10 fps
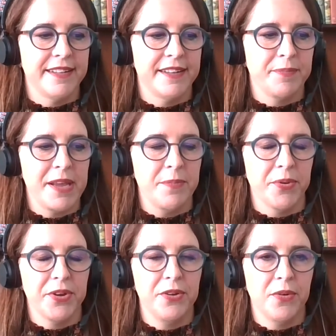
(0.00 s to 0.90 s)
the
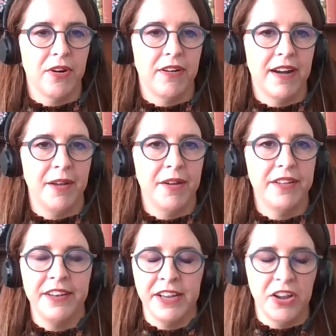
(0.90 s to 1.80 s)
people who are
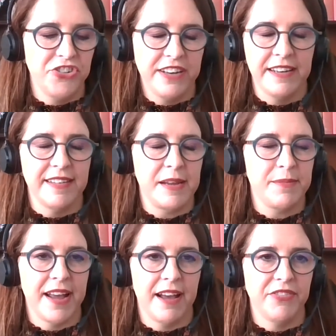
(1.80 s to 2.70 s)
the negotiating
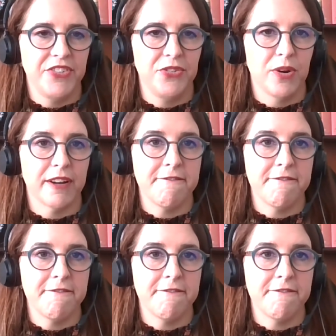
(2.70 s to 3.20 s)
teams have to work